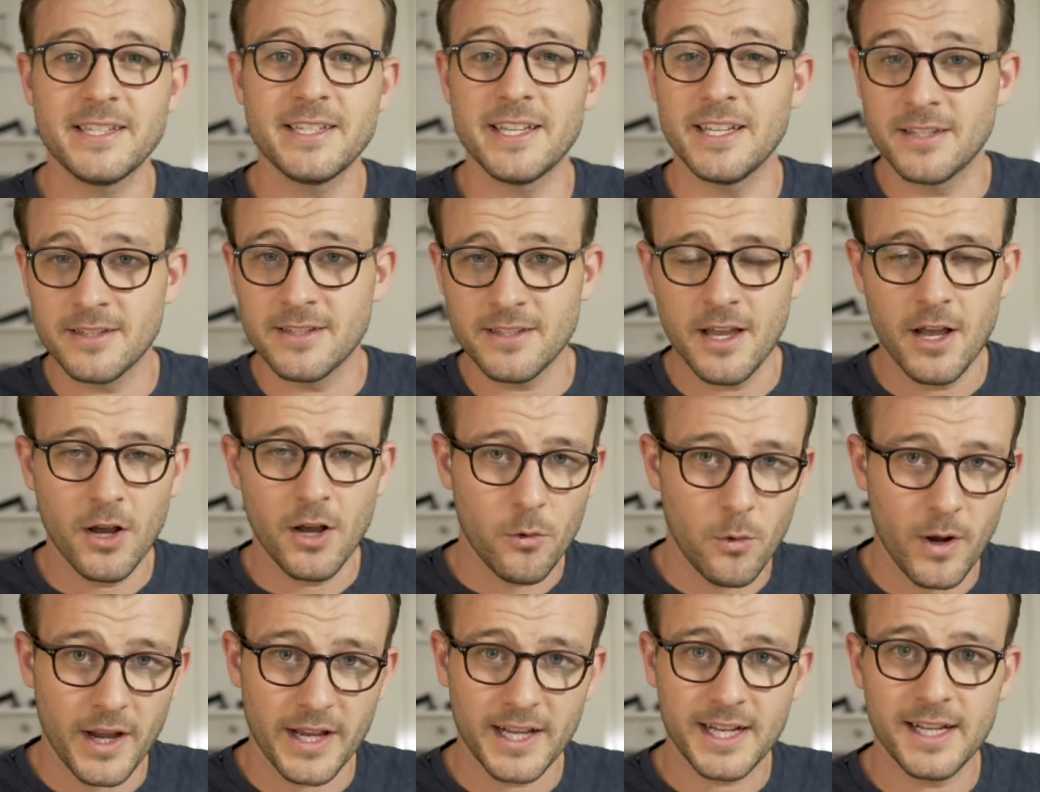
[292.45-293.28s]
He's
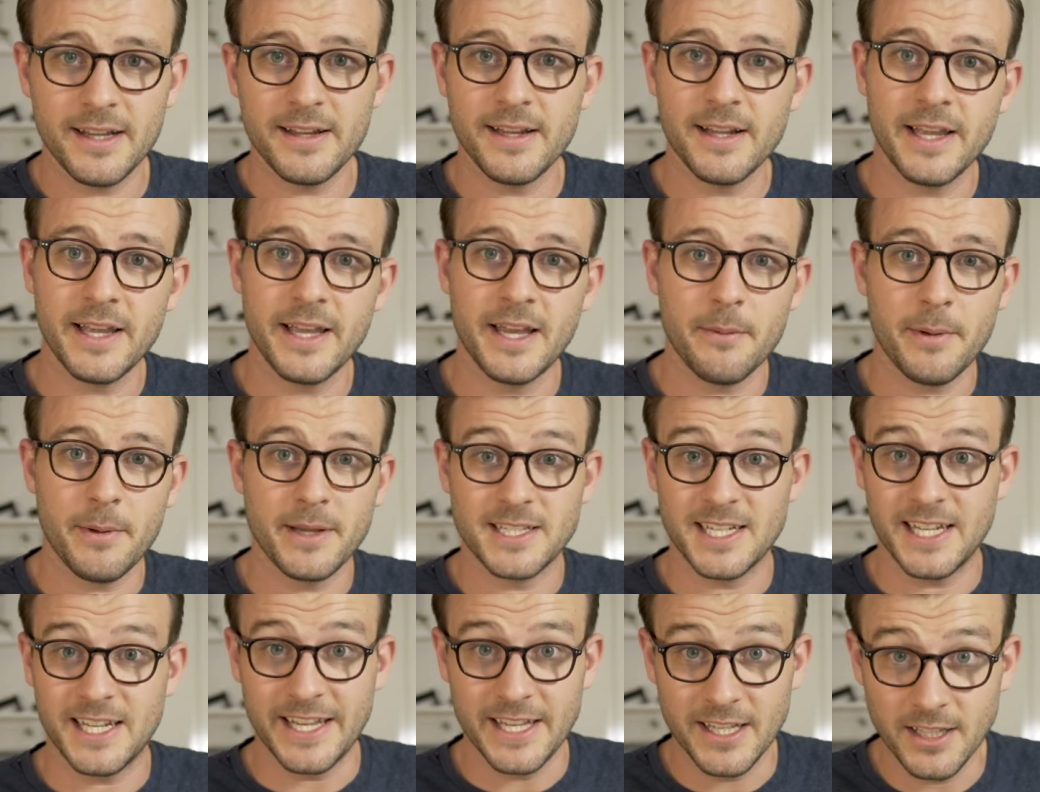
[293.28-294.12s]
quite clearly
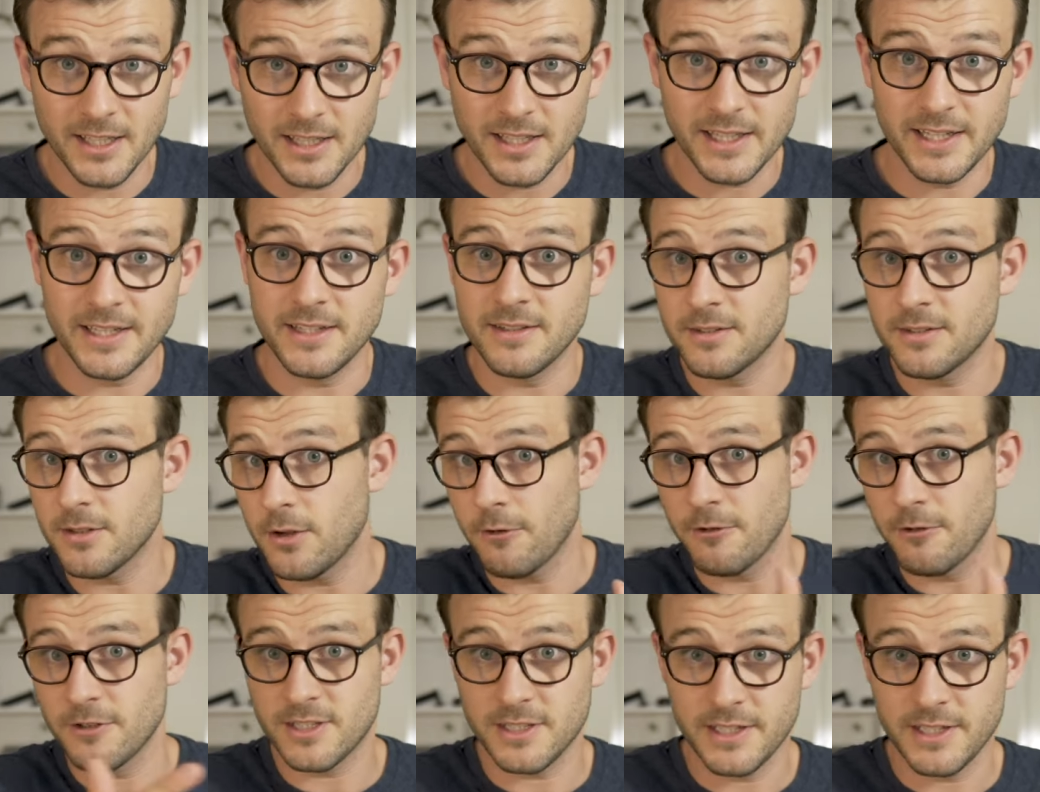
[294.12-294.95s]
mentally ill. He's
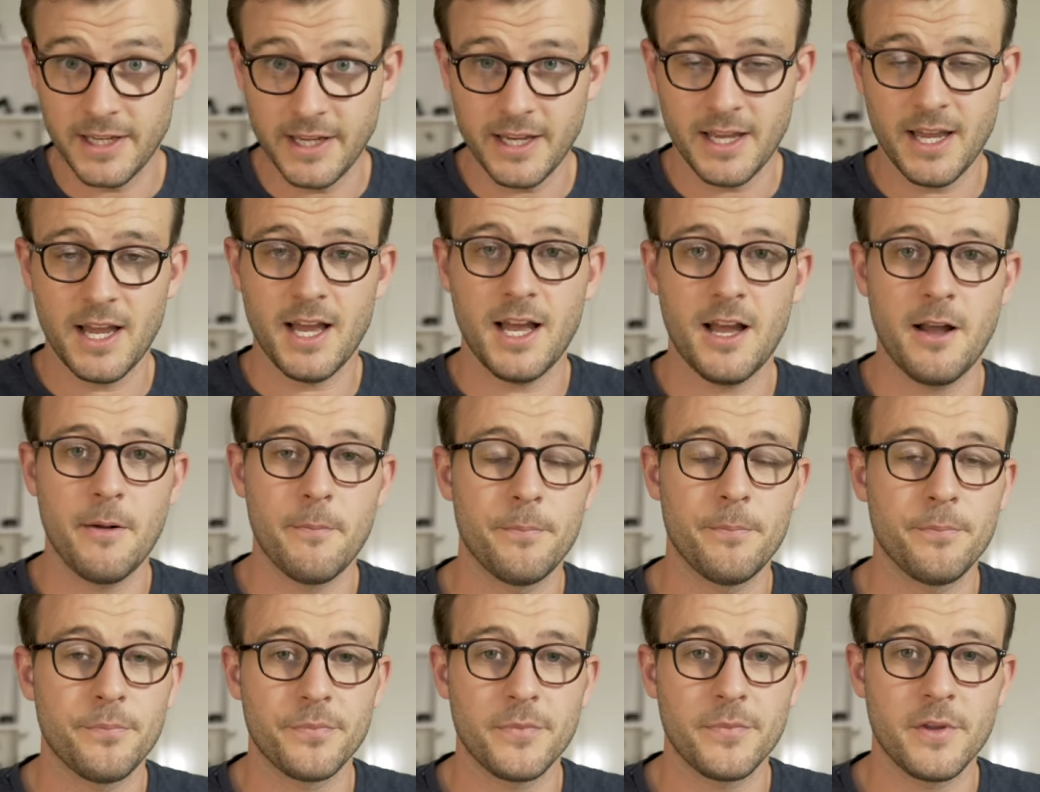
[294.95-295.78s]
obviously
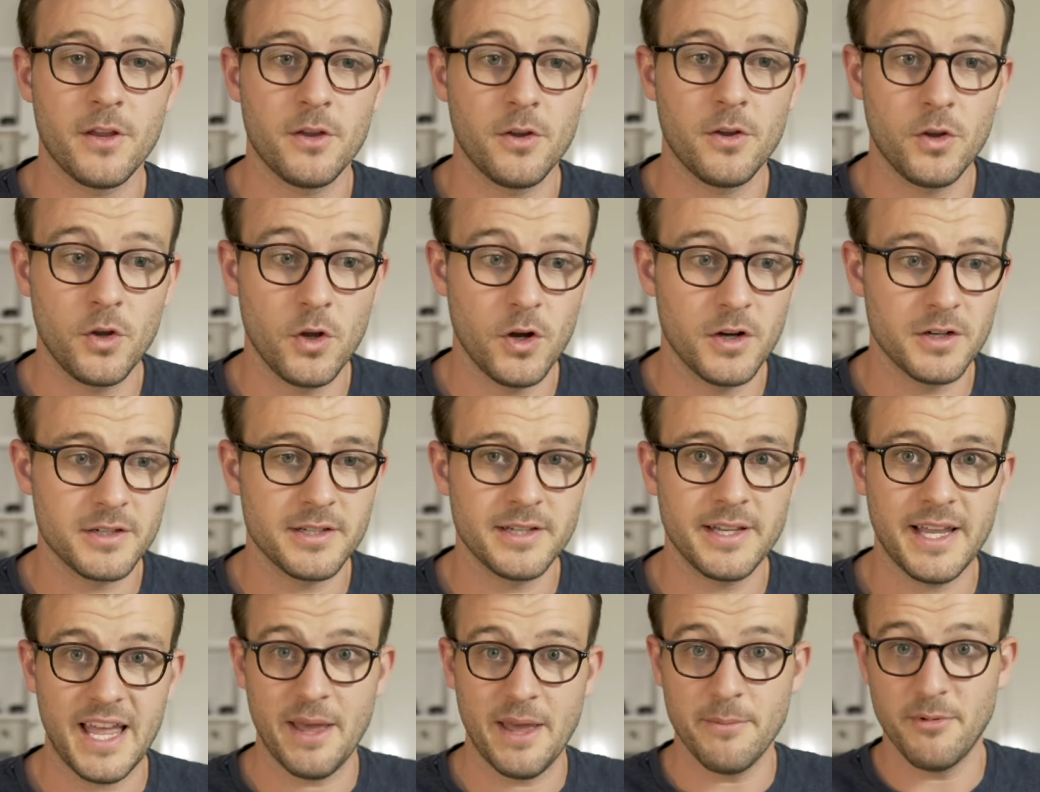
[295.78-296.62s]
got
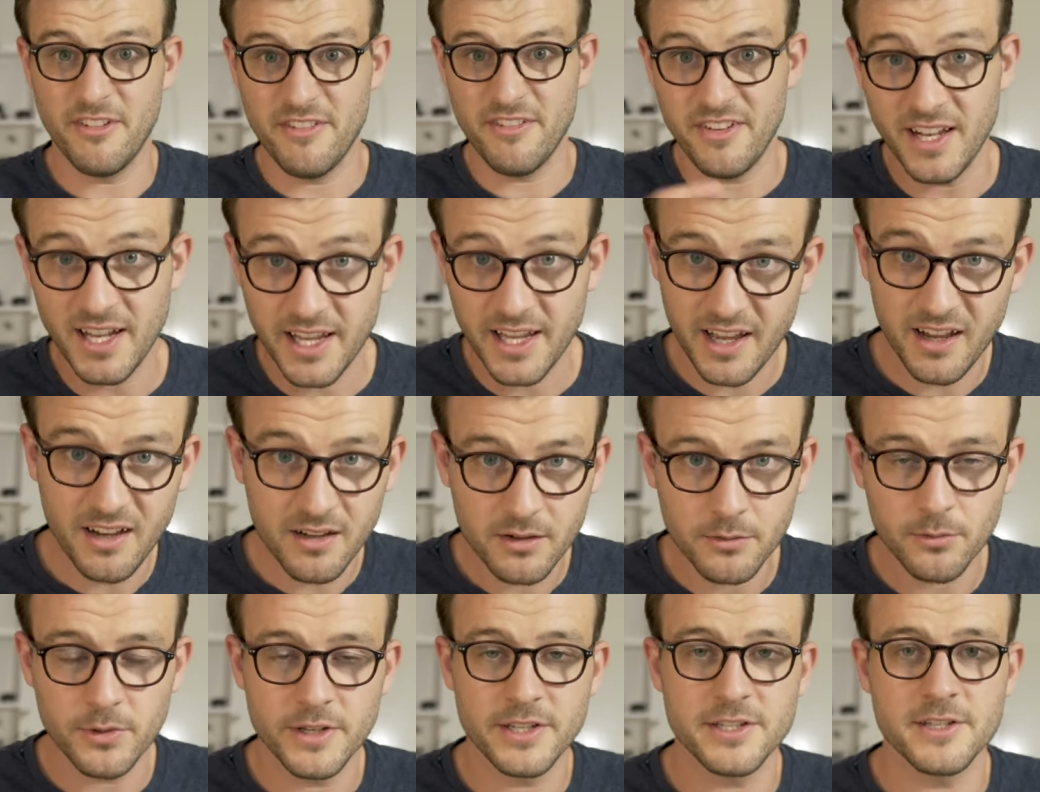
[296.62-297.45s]
hebephilia,
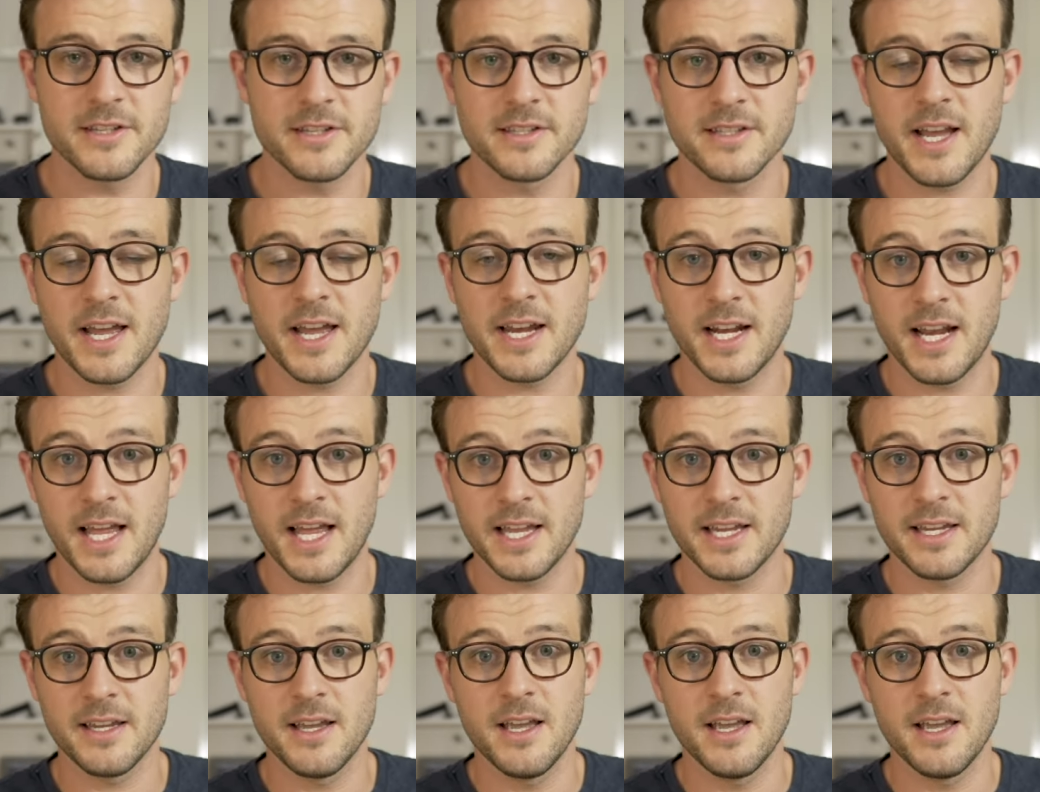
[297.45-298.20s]
which is kind of like